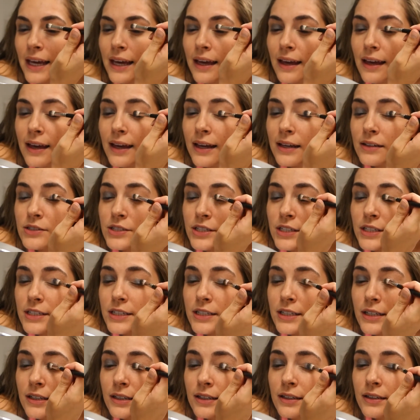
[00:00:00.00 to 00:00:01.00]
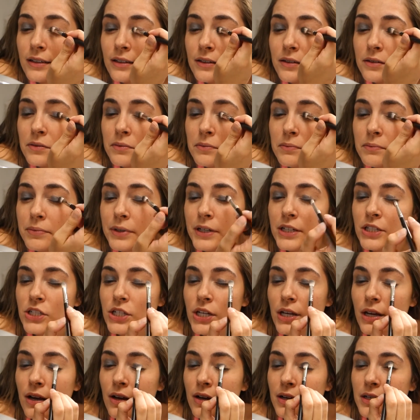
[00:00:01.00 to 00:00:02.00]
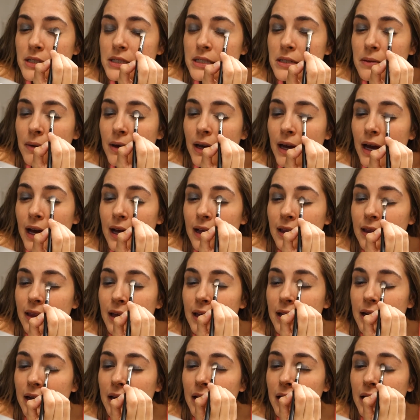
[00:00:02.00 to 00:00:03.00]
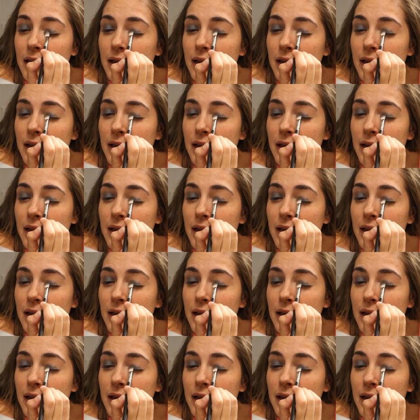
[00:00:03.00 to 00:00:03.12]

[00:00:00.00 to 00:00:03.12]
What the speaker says: And I'm just gonna brush it onto my eyelid.